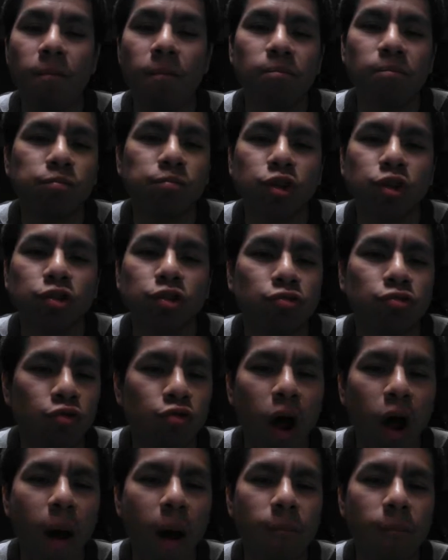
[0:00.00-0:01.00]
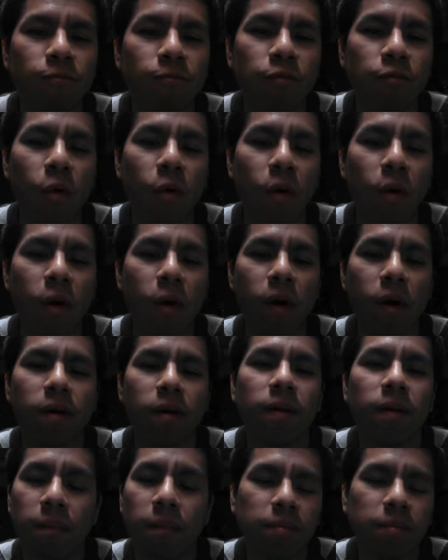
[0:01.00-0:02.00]
just Rob Ford
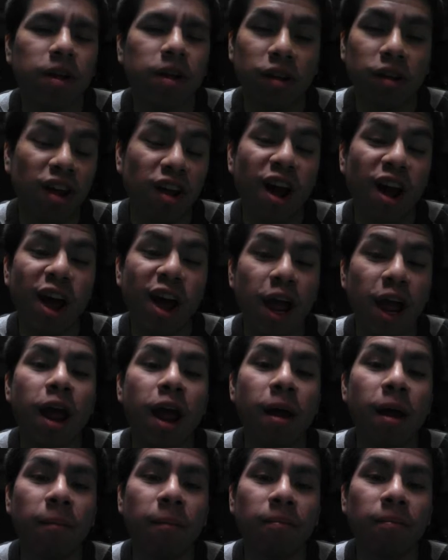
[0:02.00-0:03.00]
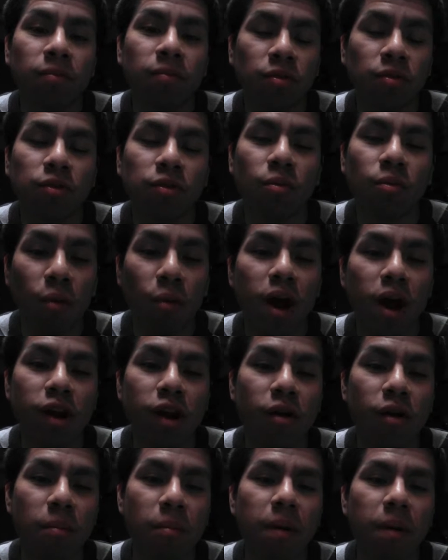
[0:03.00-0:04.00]
because I am the white
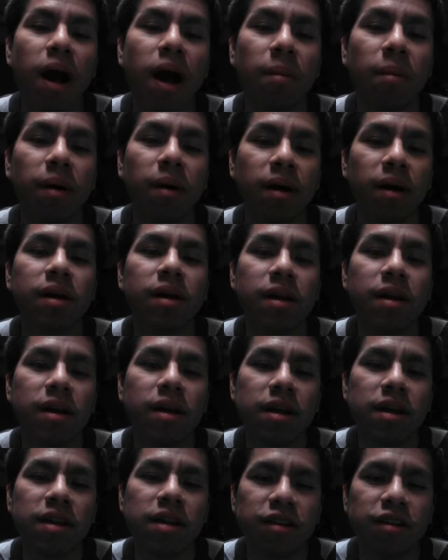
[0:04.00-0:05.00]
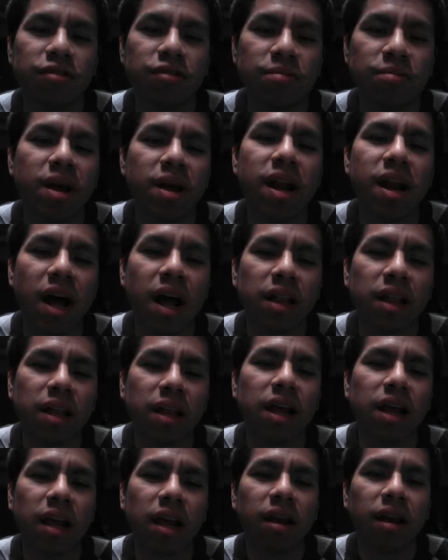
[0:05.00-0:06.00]
Obama. You may not
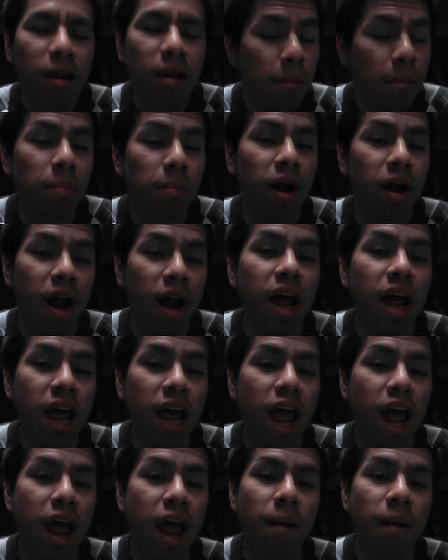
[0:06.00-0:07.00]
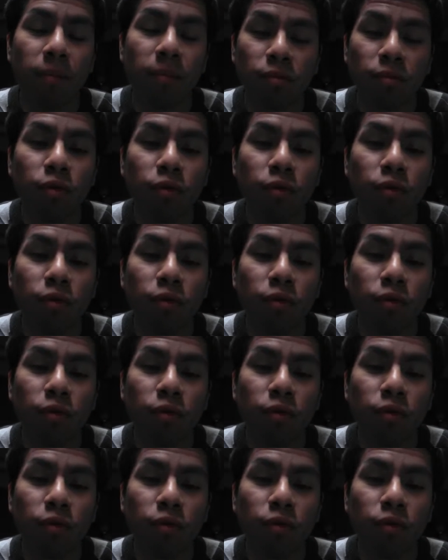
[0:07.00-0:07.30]
think it, but I am the